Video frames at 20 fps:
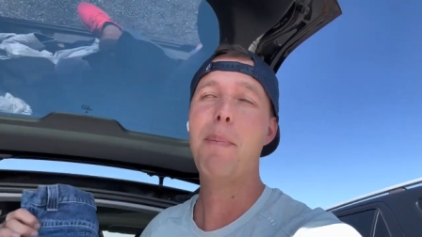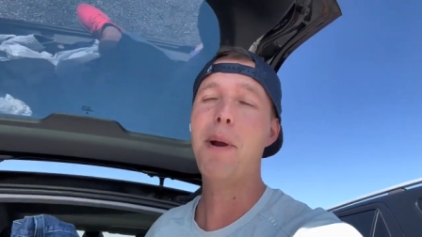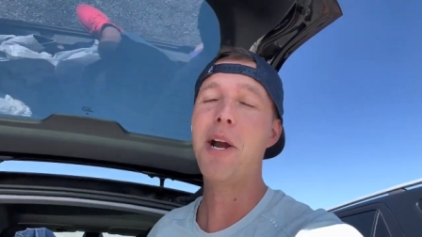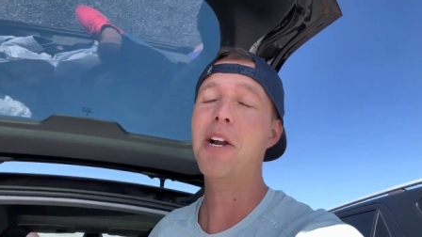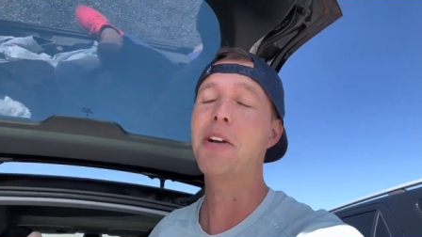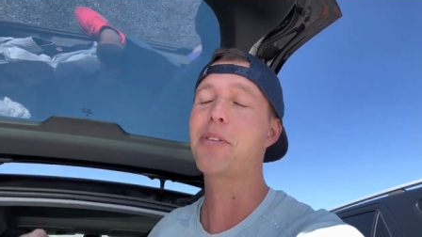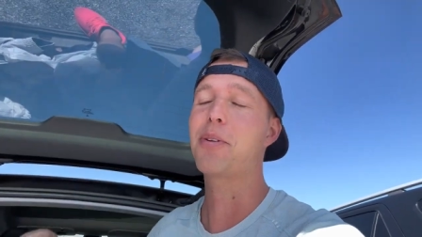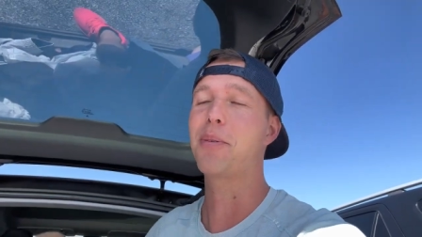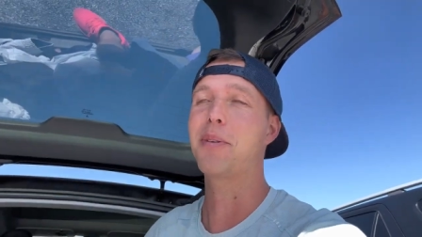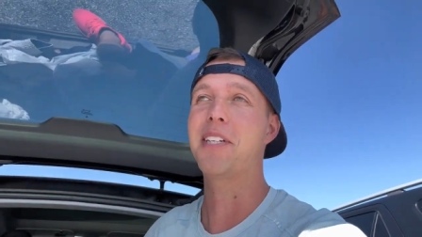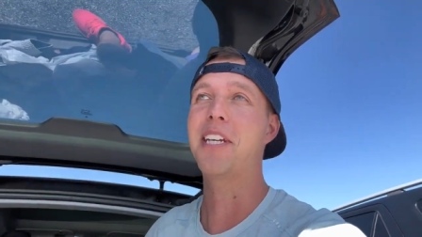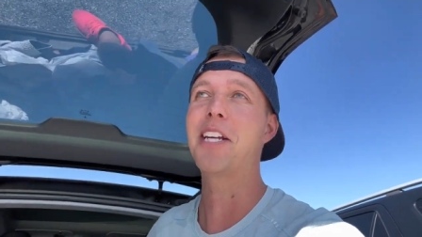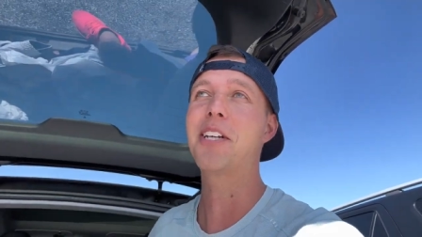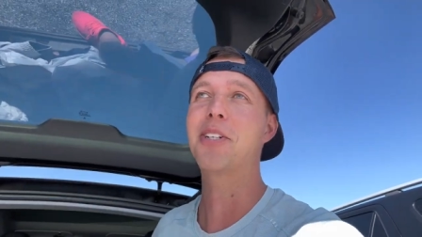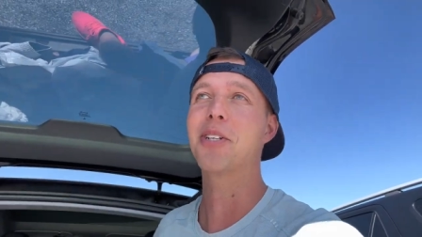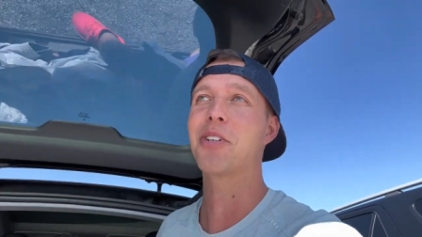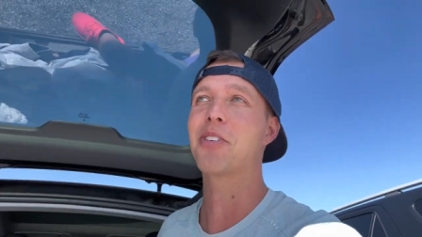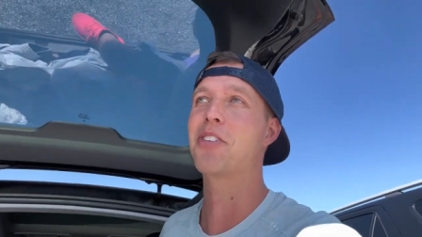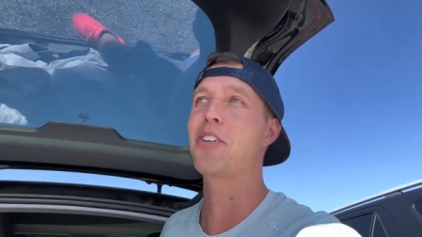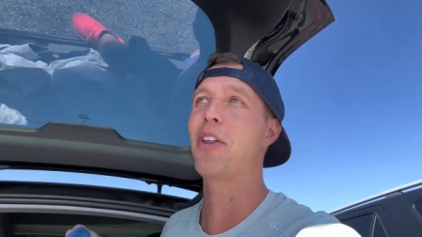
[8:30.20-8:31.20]
parents were
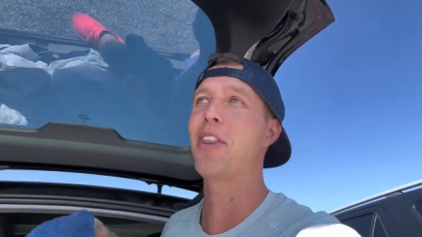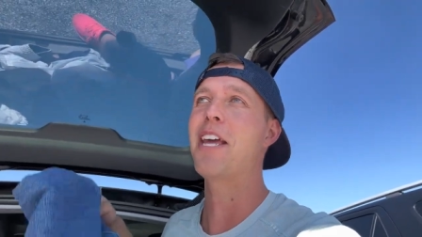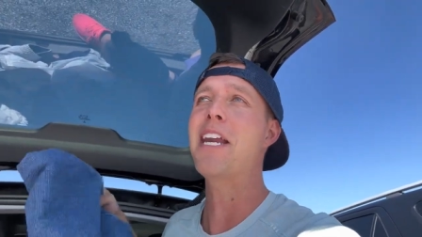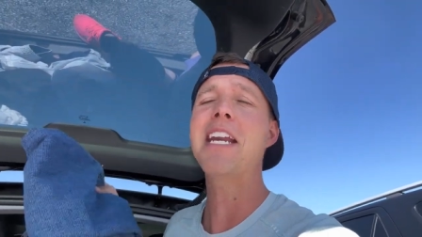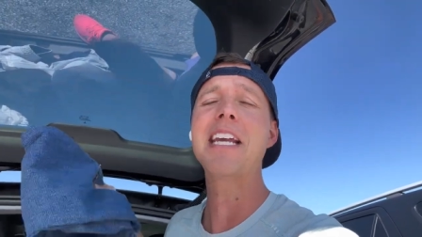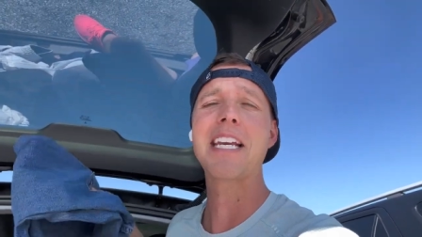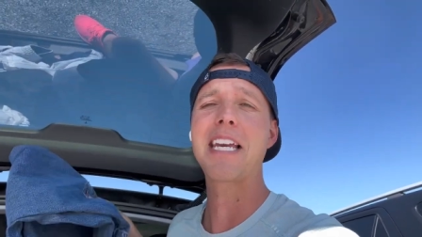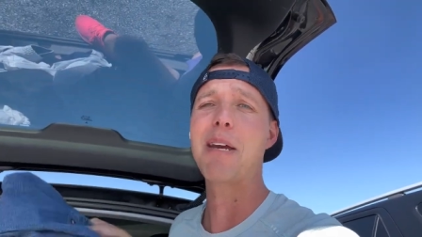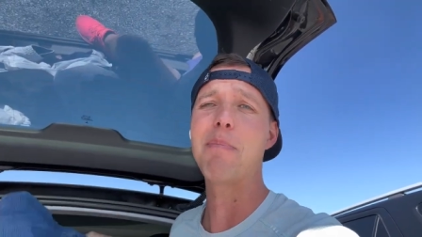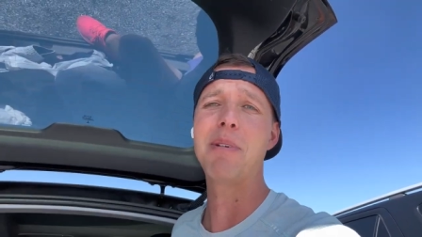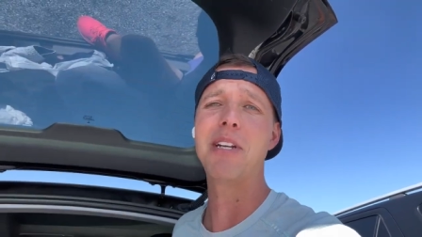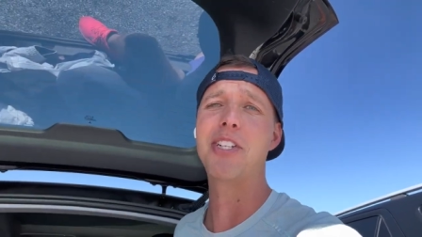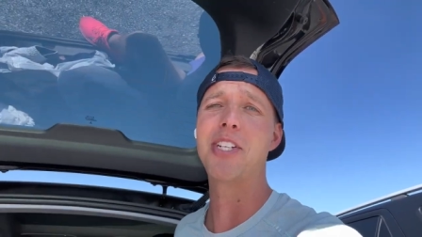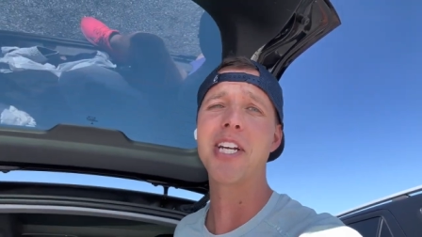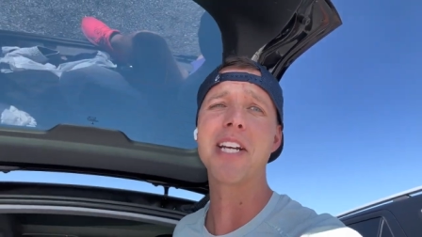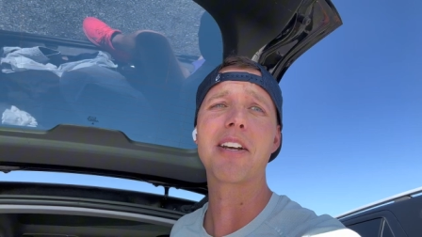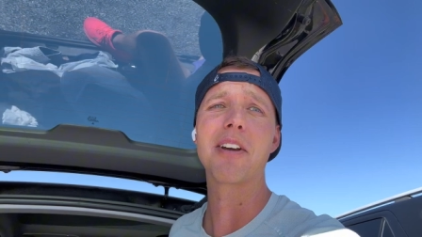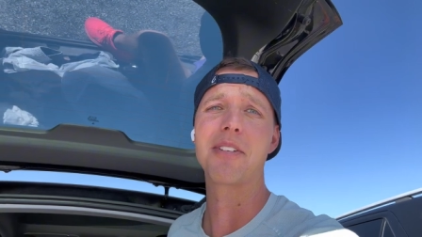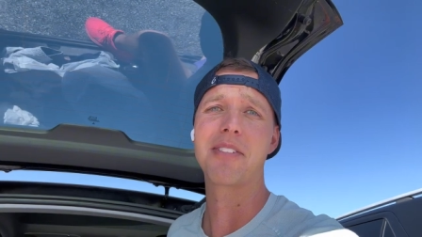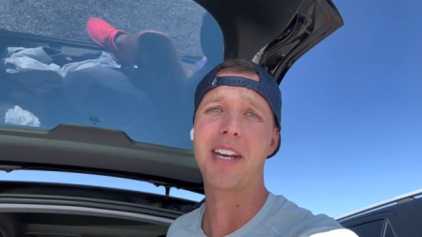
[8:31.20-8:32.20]
teachers, so they didn't get me
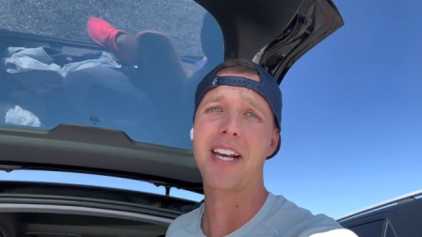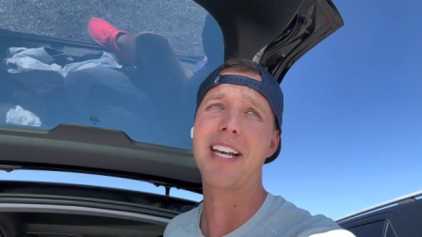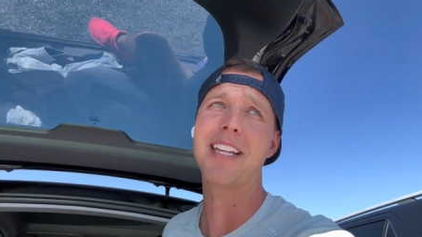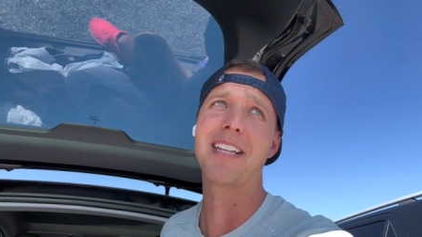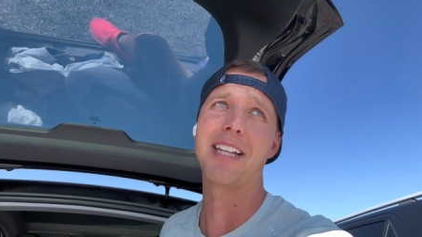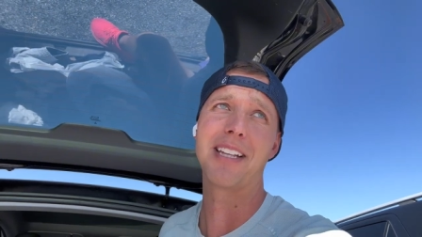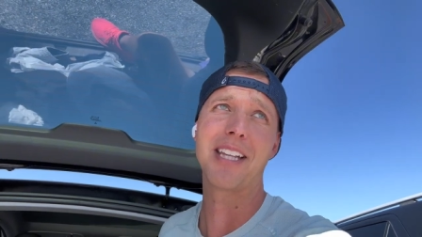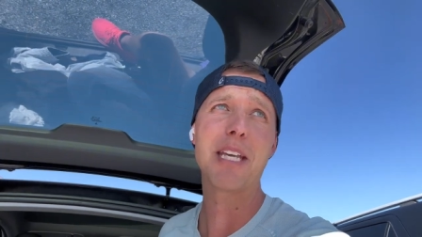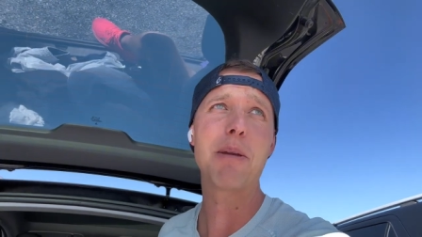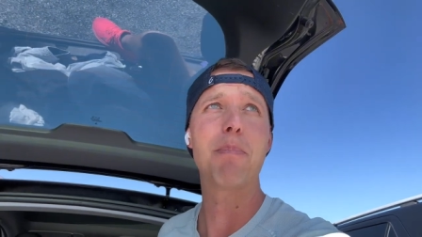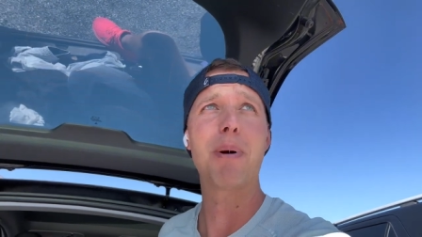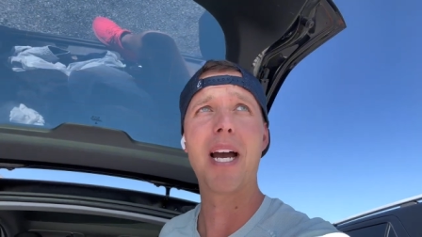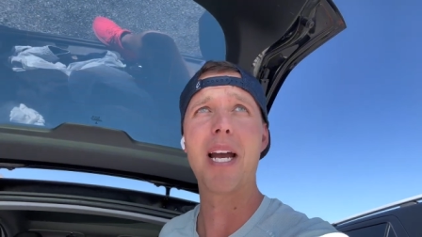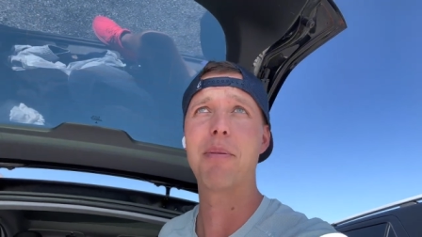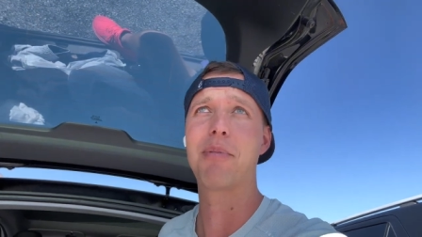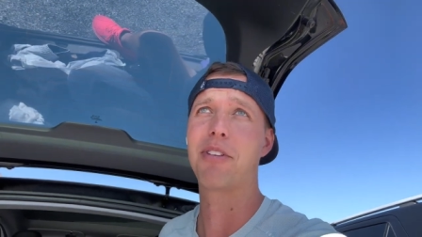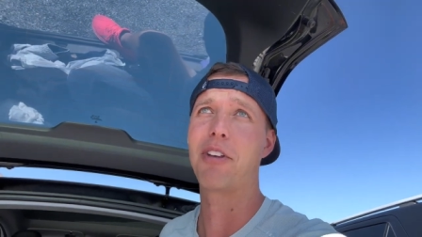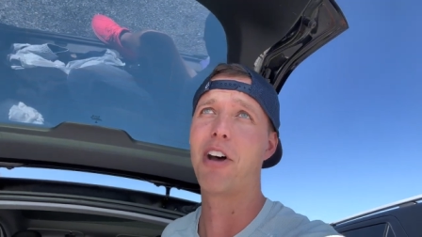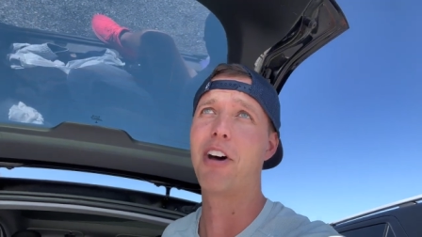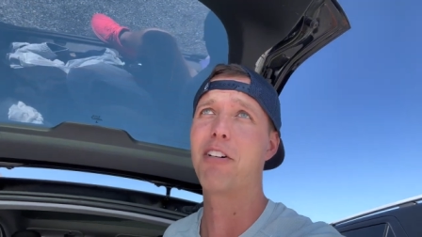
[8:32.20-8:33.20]
JNCOs. I got the Lee
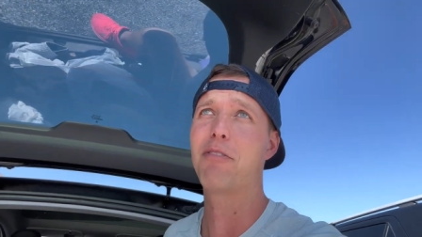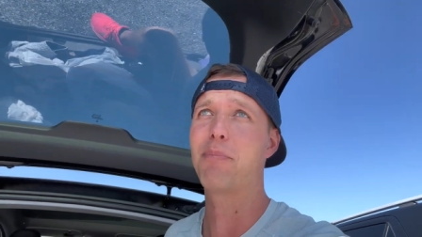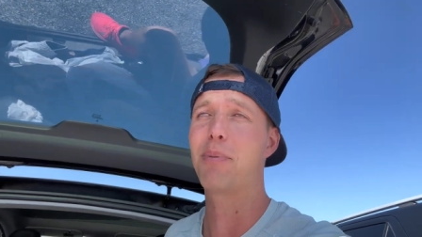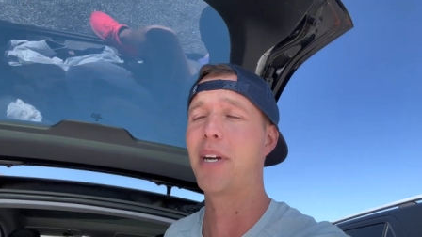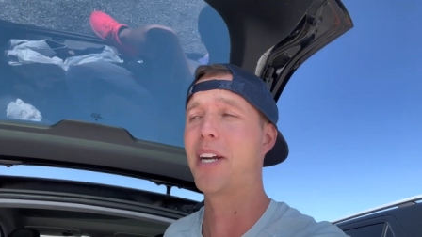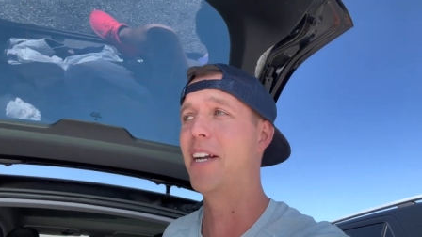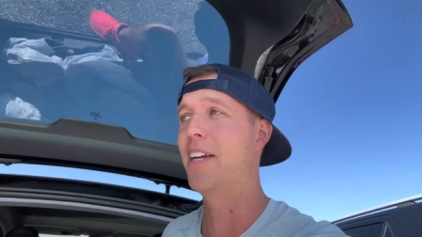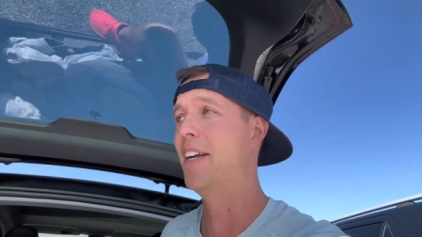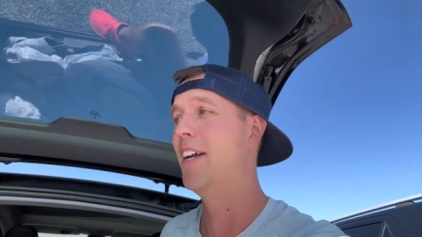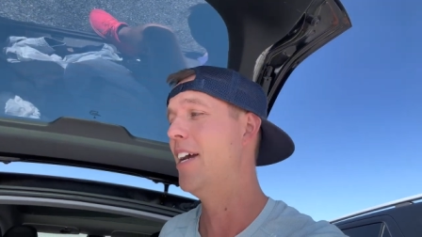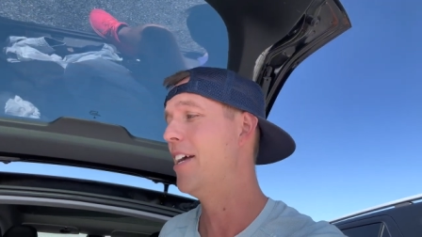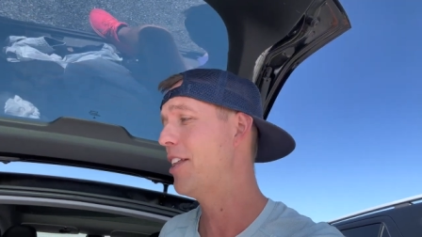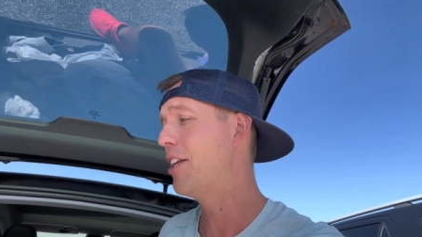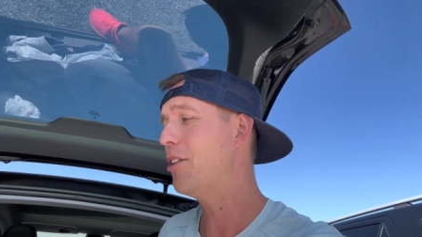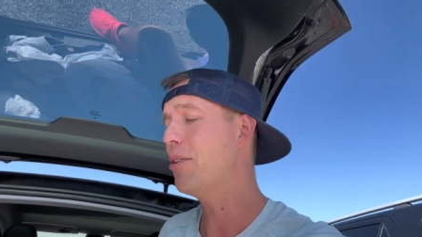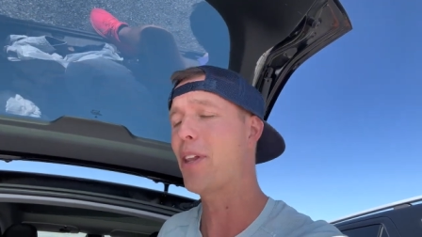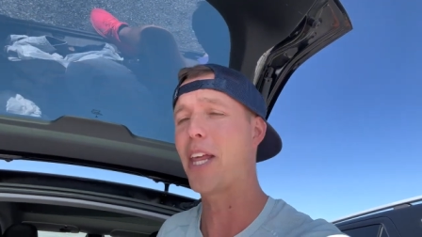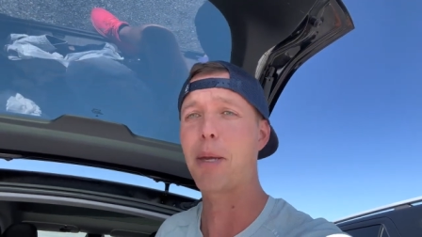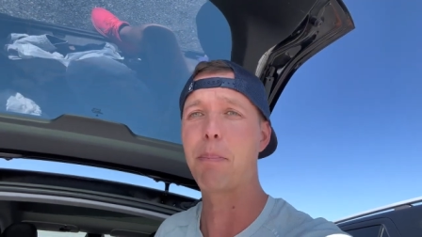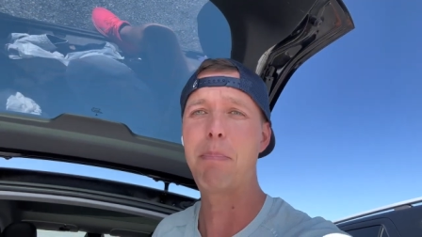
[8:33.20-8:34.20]
Pipes, the off-brand. These
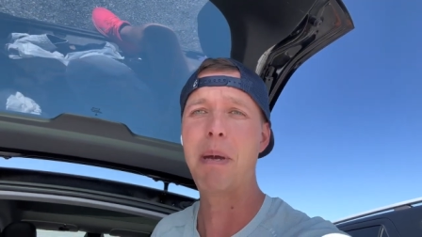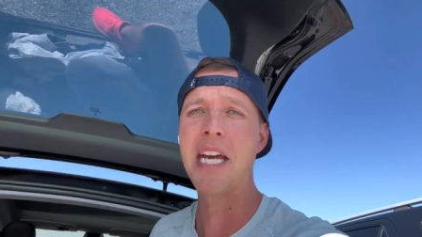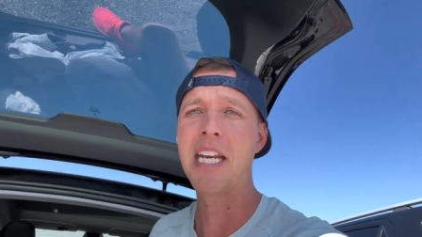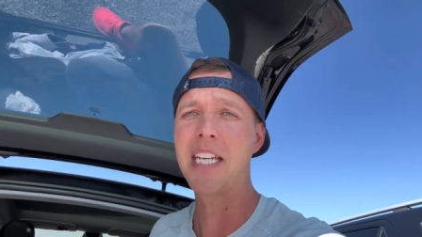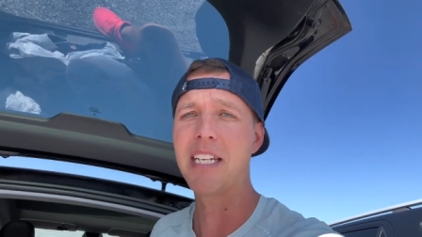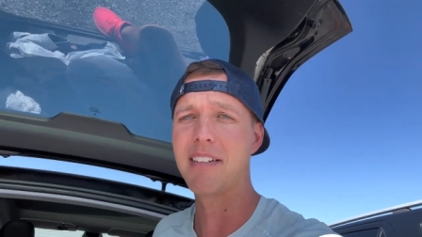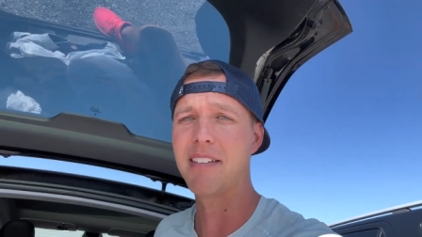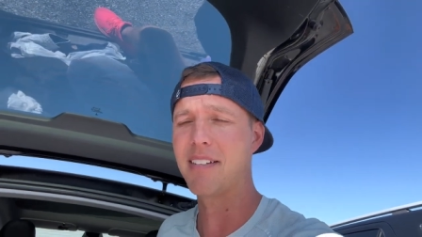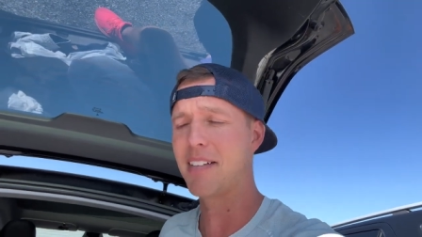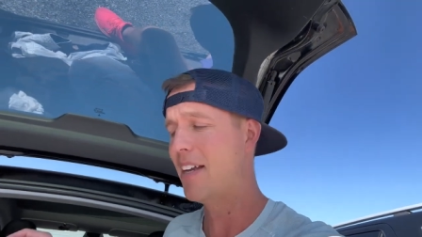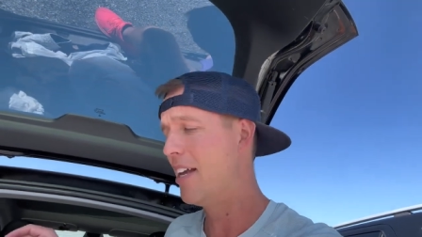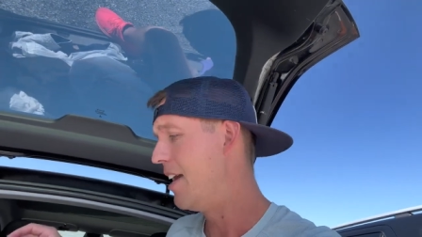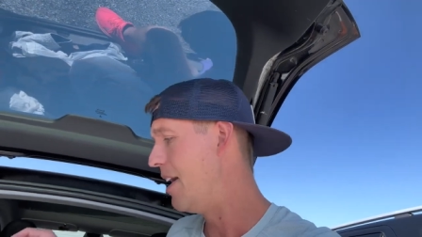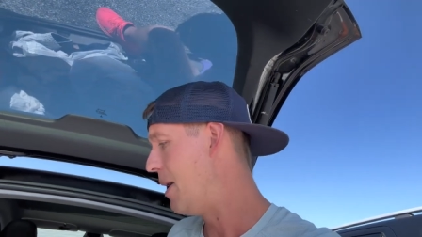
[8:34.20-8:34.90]
are like pennies.